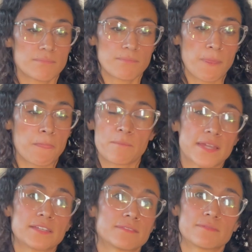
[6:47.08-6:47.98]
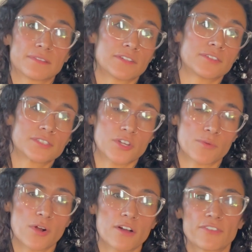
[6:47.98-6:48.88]
making little to no
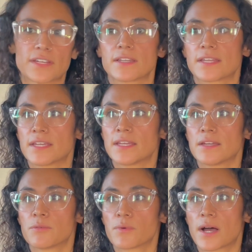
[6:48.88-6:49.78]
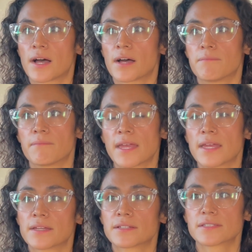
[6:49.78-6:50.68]
profit. He
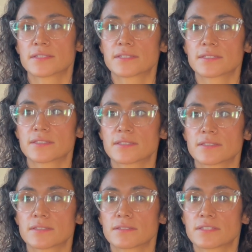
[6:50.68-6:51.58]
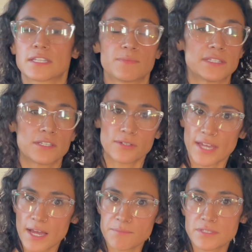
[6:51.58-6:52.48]
makes CBD
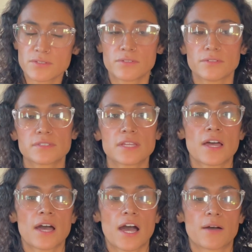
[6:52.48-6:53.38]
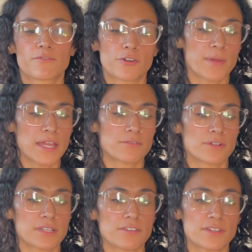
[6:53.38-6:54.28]
capsules for pain
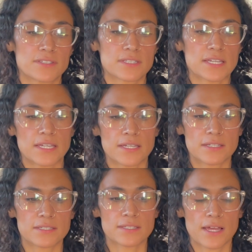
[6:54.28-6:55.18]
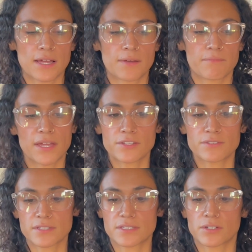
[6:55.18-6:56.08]
relief. His menu
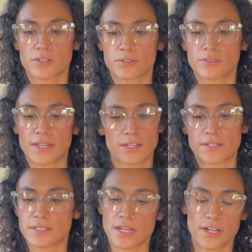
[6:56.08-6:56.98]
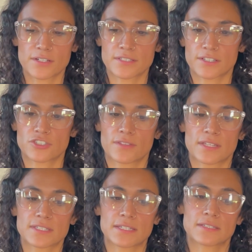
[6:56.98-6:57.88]
does include like an entire section
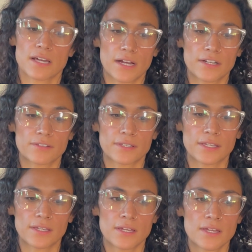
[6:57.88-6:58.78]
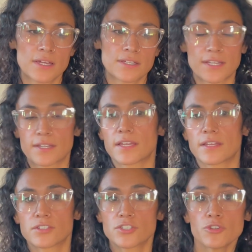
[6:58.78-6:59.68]
that's entirely
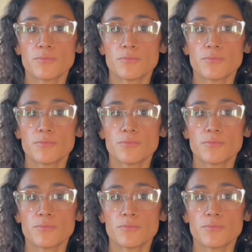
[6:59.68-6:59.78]
dedicated to